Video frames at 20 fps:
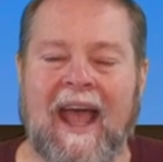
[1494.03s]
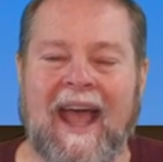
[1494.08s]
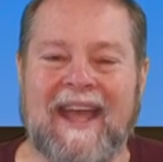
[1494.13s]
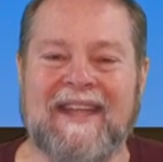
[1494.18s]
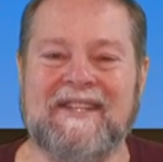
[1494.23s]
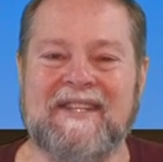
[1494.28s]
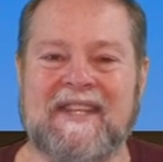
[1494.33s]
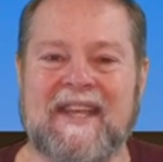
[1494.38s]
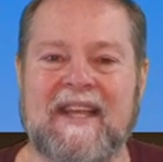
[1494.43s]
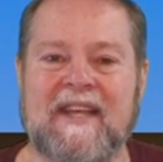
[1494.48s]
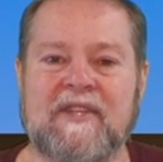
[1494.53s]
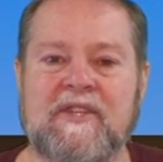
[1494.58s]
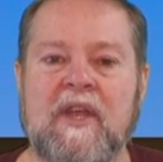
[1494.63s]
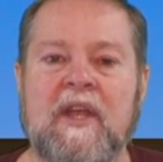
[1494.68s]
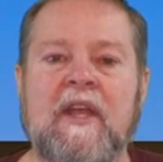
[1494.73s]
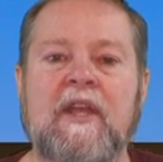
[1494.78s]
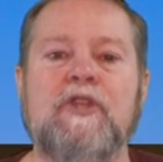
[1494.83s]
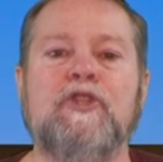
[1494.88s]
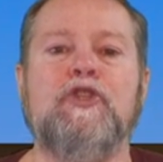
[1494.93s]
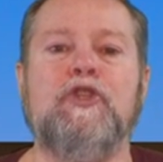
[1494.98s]
and says,
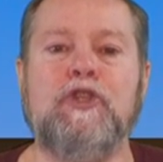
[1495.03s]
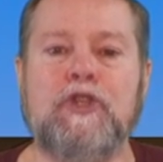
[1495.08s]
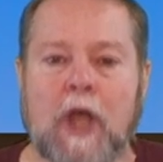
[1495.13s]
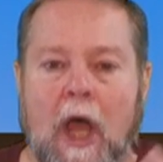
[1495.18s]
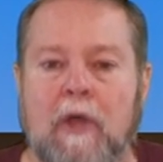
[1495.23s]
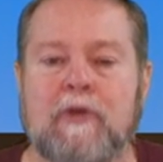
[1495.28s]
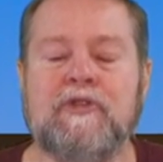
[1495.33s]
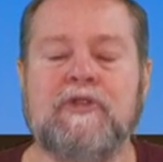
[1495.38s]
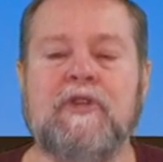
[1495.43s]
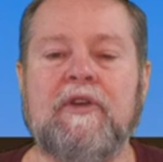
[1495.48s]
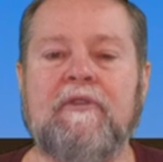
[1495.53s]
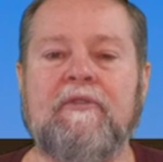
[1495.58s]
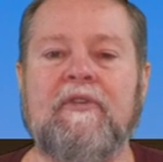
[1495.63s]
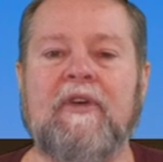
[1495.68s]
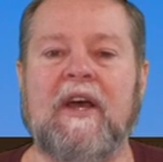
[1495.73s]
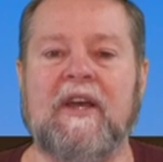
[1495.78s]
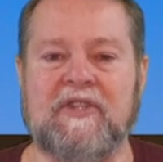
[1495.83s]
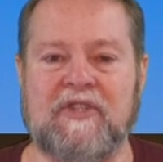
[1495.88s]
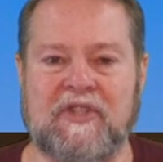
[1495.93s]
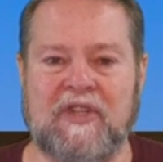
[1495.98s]

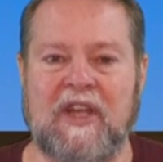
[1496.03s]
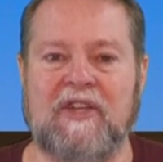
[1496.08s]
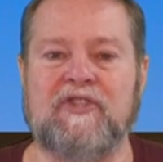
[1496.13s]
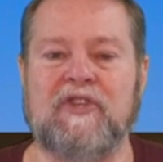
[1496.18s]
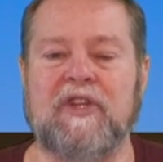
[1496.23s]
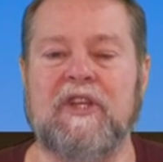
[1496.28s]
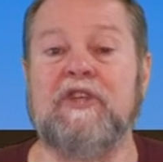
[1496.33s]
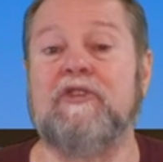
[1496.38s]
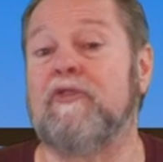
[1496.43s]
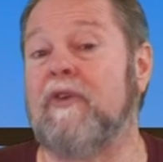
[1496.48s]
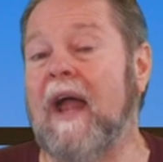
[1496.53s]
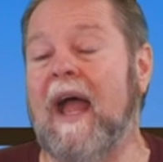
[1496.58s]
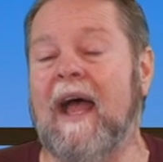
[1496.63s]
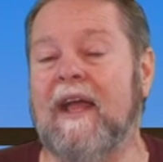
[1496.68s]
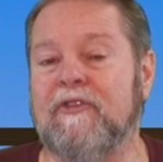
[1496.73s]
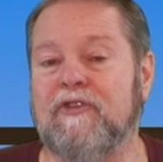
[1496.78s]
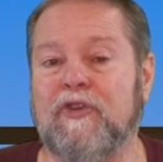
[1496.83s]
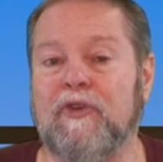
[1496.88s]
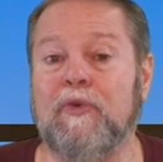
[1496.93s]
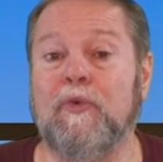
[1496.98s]
Joseph essentially
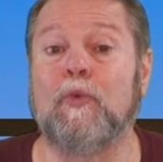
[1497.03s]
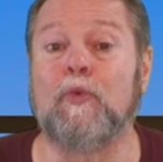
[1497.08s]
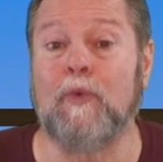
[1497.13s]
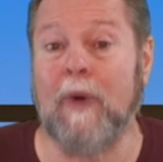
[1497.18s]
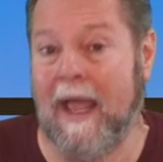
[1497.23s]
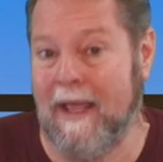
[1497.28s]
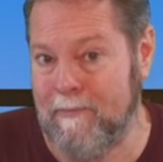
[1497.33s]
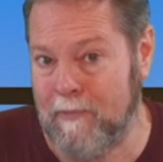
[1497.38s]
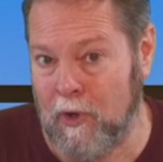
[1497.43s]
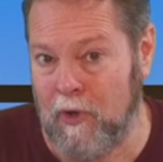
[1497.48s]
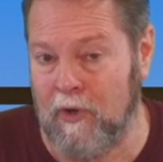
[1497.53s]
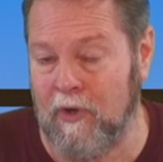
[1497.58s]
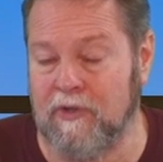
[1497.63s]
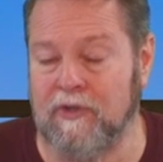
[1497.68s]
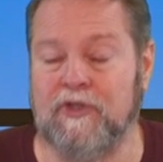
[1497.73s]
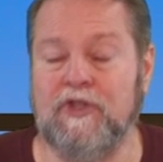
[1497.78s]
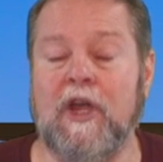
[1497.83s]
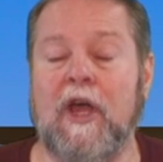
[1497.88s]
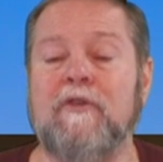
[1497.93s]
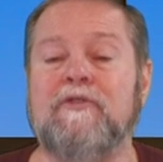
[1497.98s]
tried to rape her.
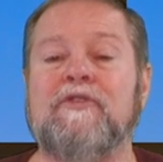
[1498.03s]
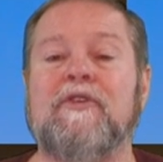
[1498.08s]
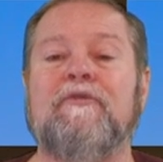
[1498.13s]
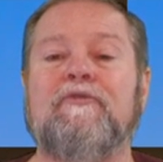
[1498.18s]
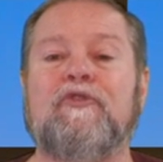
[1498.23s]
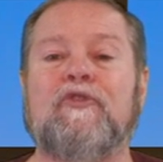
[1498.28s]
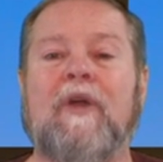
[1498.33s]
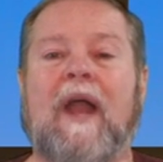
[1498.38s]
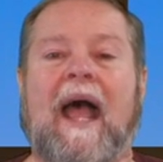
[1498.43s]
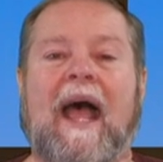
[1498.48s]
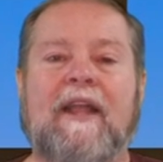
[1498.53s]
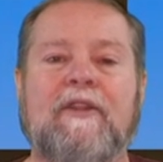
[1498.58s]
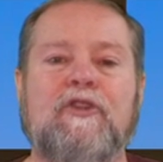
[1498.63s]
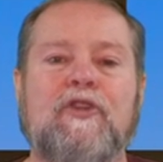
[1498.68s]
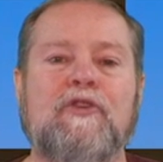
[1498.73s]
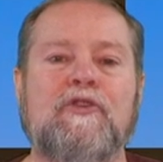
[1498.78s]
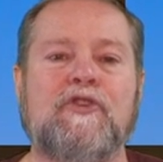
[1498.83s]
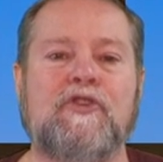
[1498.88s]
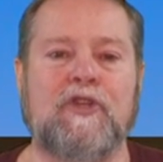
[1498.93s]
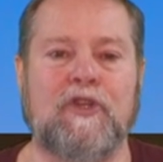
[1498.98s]
Joseph tried
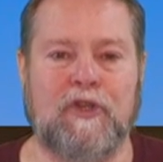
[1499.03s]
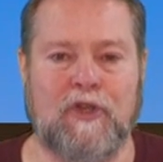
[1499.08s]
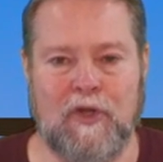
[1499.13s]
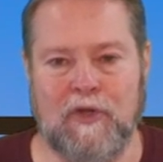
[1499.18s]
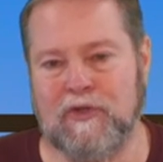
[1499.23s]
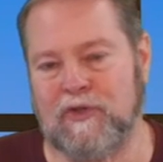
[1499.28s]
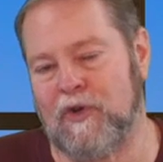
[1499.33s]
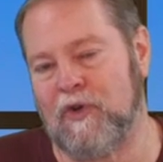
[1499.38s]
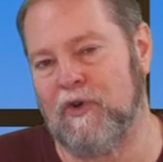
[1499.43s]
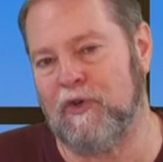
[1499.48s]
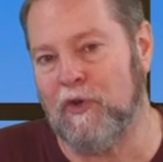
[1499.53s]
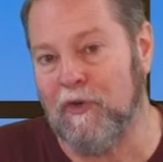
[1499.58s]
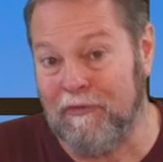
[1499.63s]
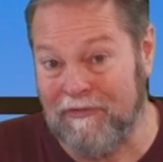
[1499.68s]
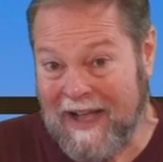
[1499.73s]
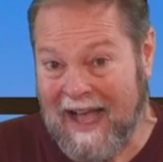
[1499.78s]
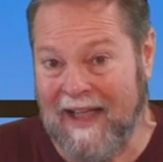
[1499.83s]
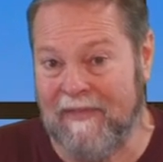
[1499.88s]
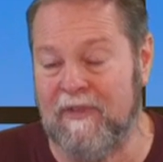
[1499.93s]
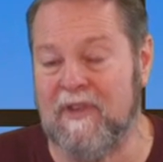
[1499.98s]
to seduce her. You'll
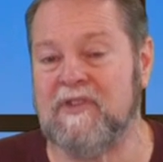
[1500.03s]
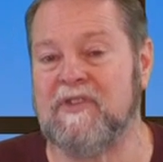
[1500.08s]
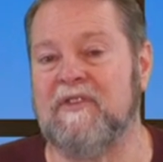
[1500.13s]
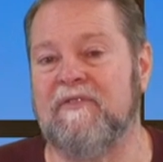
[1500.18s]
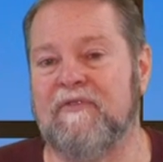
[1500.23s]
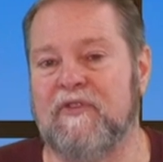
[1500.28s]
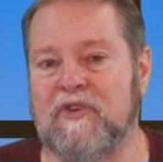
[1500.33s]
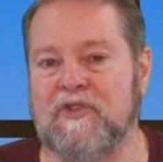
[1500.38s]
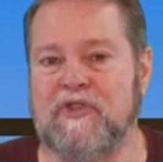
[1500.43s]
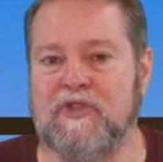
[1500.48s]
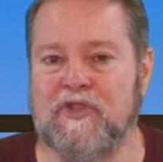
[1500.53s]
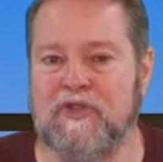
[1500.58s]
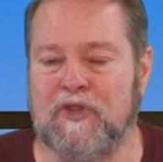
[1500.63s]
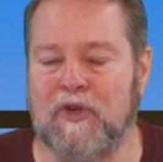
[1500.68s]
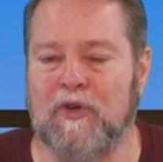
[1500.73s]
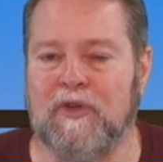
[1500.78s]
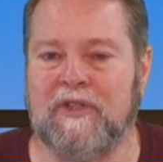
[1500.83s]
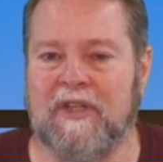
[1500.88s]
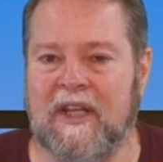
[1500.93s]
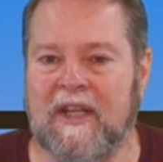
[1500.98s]
find this in verses
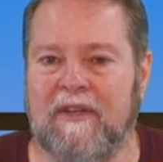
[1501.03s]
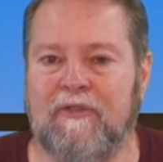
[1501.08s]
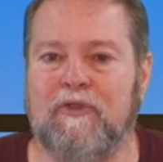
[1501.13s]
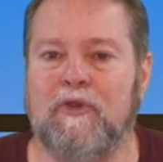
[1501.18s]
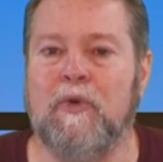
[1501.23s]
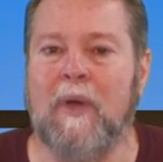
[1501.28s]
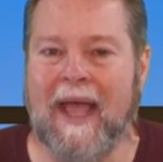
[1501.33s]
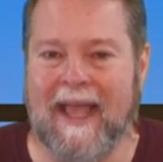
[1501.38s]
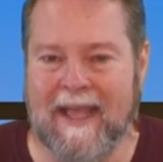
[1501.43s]
13 through